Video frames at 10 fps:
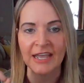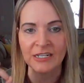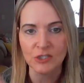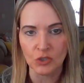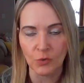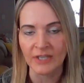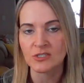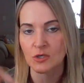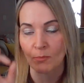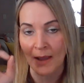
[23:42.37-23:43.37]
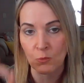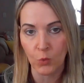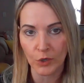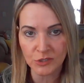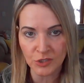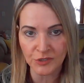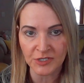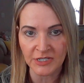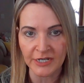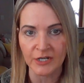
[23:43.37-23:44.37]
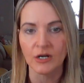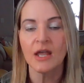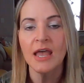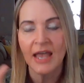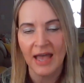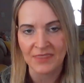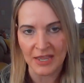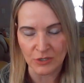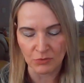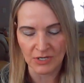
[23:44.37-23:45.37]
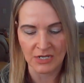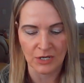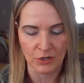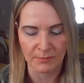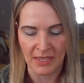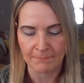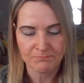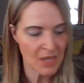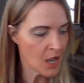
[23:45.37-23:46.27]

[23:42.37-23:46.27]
I do it so my words are clear and that you can hear me.